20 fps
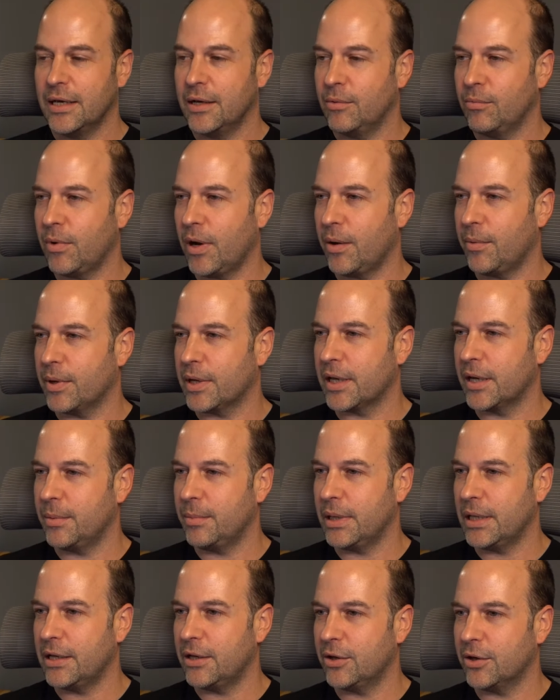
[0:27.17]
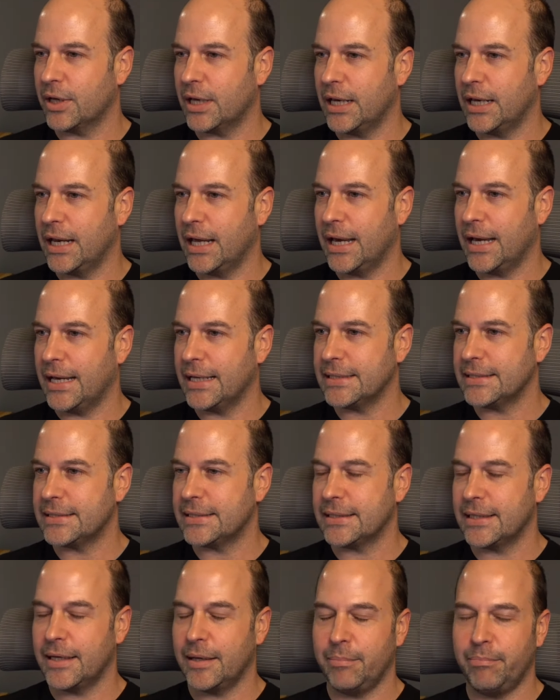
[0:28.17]
where we're going to be looking at
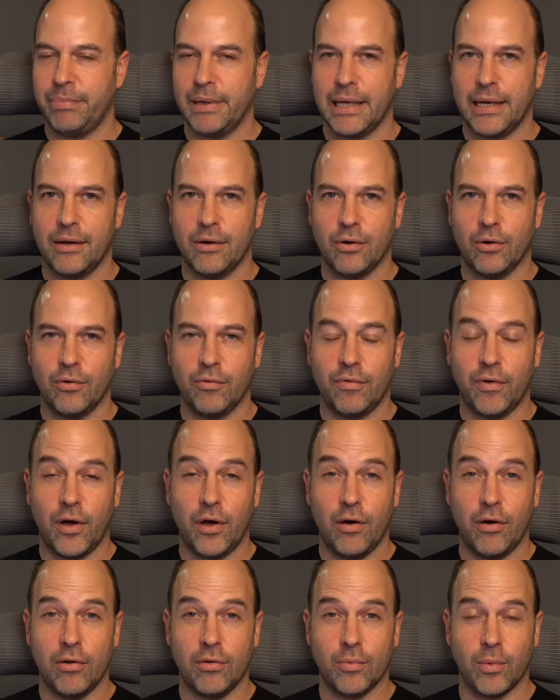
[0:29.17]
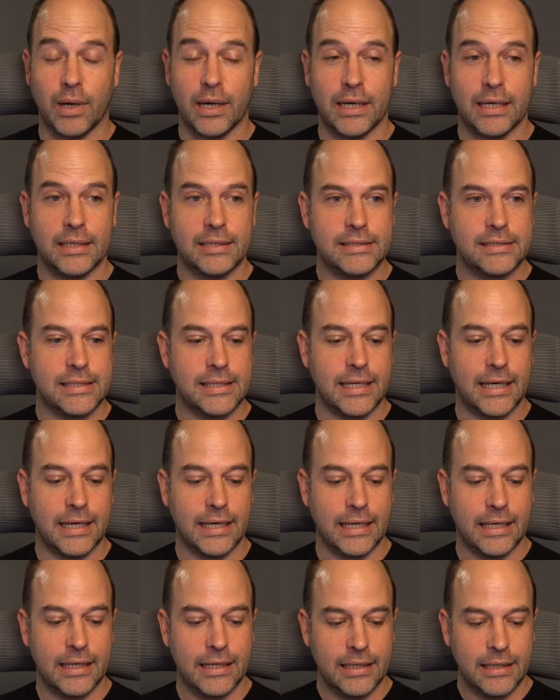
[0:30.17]
a bit of hardware
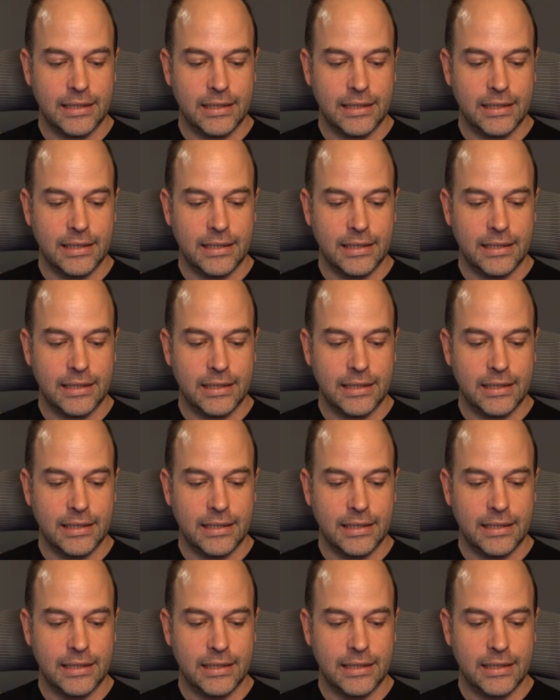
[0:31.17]
today.